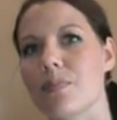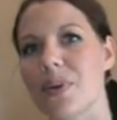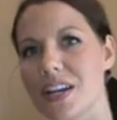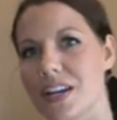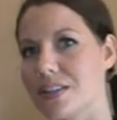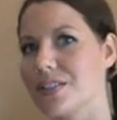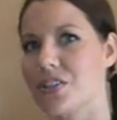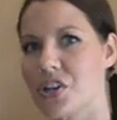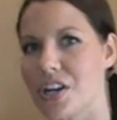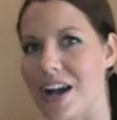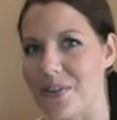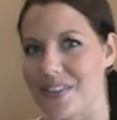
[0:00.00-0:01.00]
but it doesn't
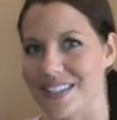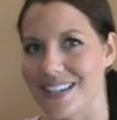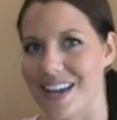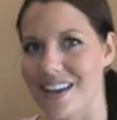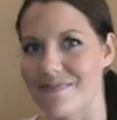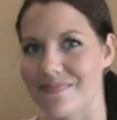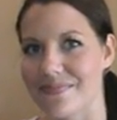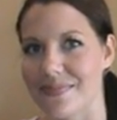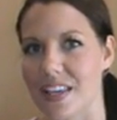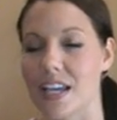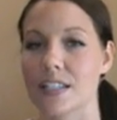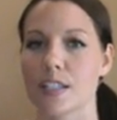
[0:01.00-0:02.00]
turn out the same.
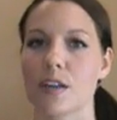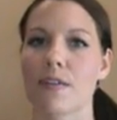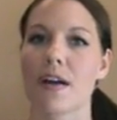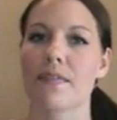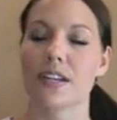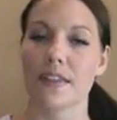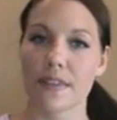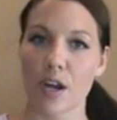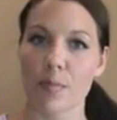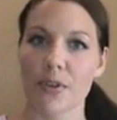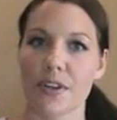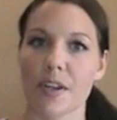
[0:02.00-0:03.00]
Instead of having a
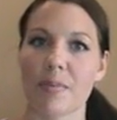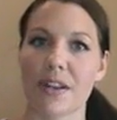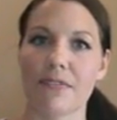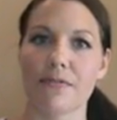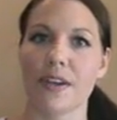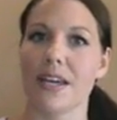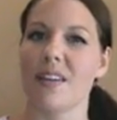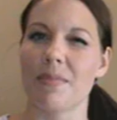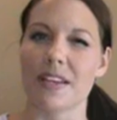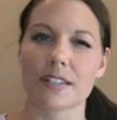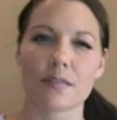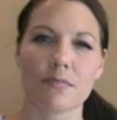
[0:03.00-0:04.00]
therapeutic benefit, it
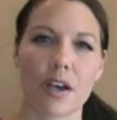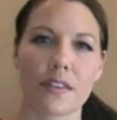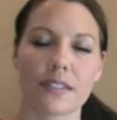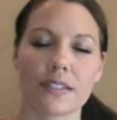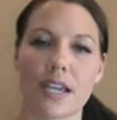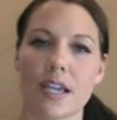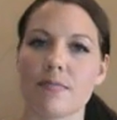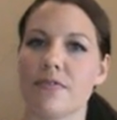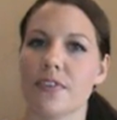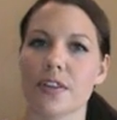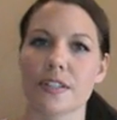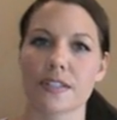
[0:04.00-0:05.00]
may smell the same,
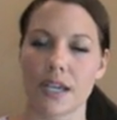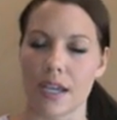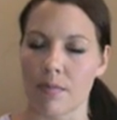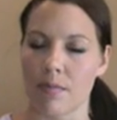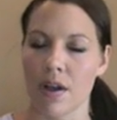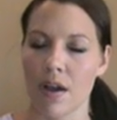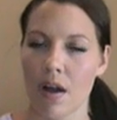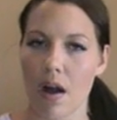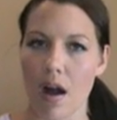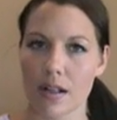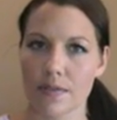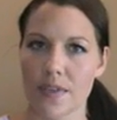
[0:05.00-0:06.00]
feel the same,
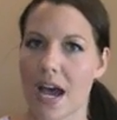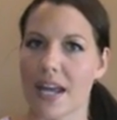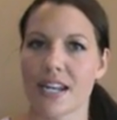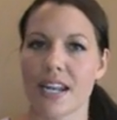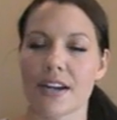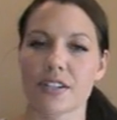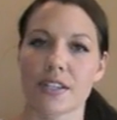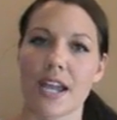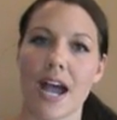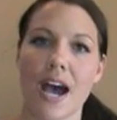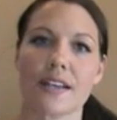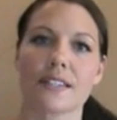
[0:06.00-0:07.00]
all of that. It actually
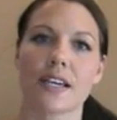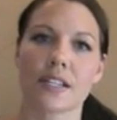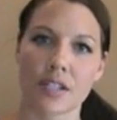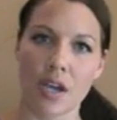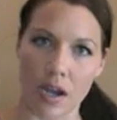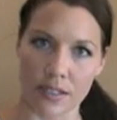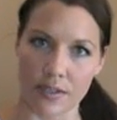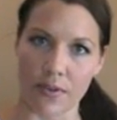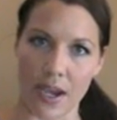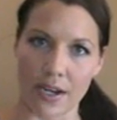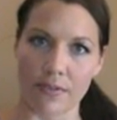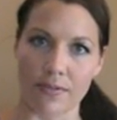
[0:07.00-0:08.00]
has a
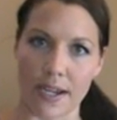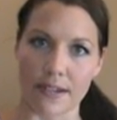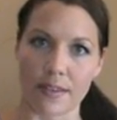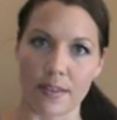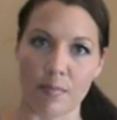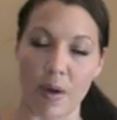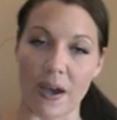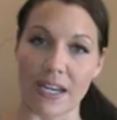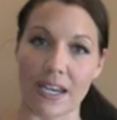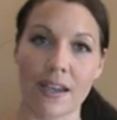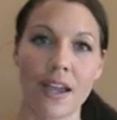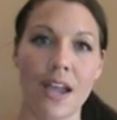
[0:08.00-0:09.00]
toxifying effect in the
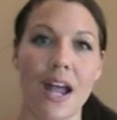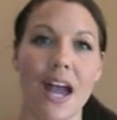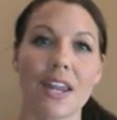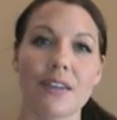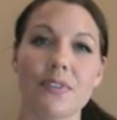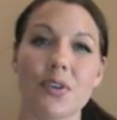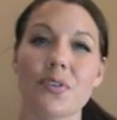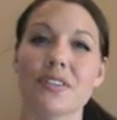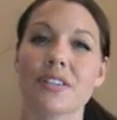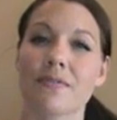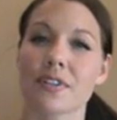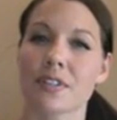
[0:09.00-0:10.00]
body. And if you
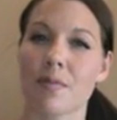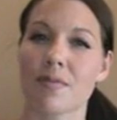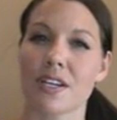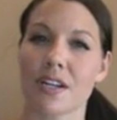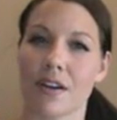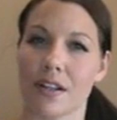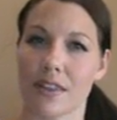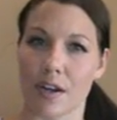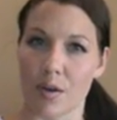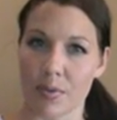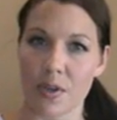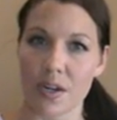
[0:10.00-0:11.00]
use it for something on a
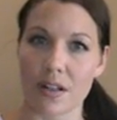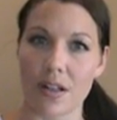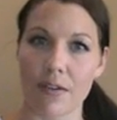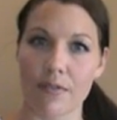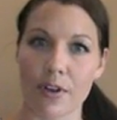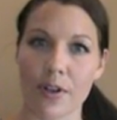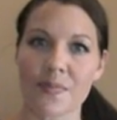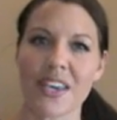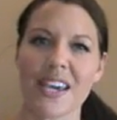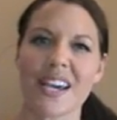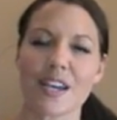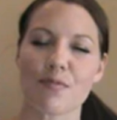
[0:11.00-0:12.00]
therapeutic level,
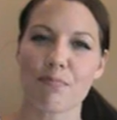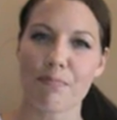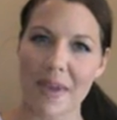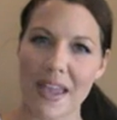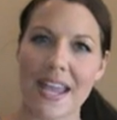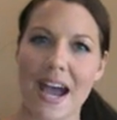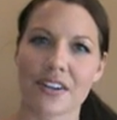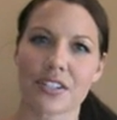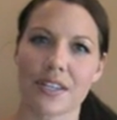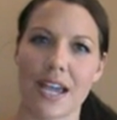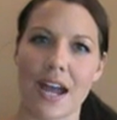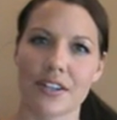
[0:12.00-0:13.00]
may
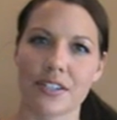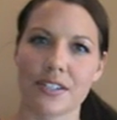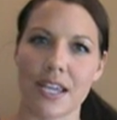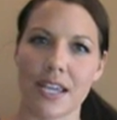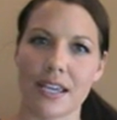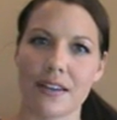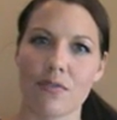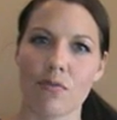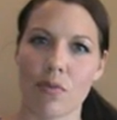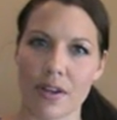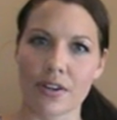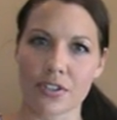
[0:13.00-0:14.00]
actually agitate
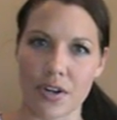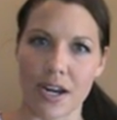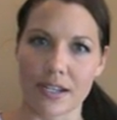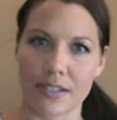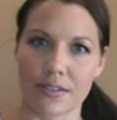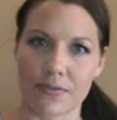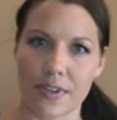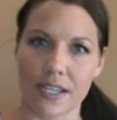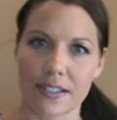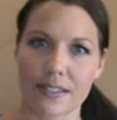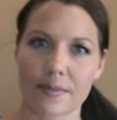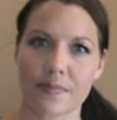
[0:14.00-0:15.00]
what you're trying to
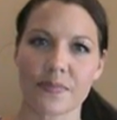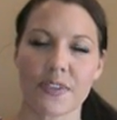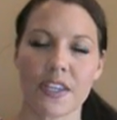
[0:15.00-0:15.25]
fix.